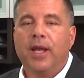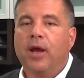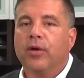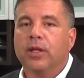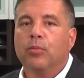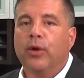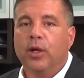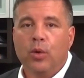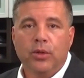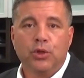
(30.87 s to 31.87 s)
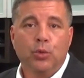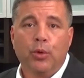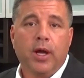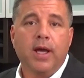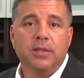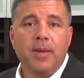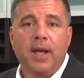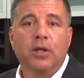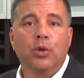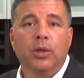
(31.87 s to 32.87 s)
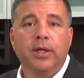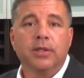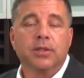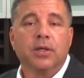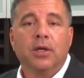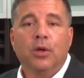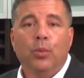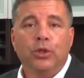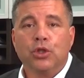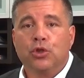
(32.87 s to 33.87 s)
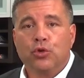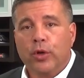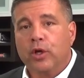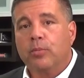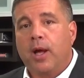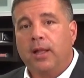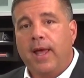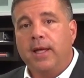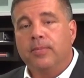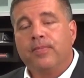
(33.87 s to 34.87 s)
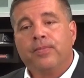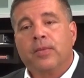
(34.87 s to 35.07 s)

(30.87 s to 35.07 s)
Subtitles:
an area in the brain called the suprachiasmatic nucleus, which is triggered by light.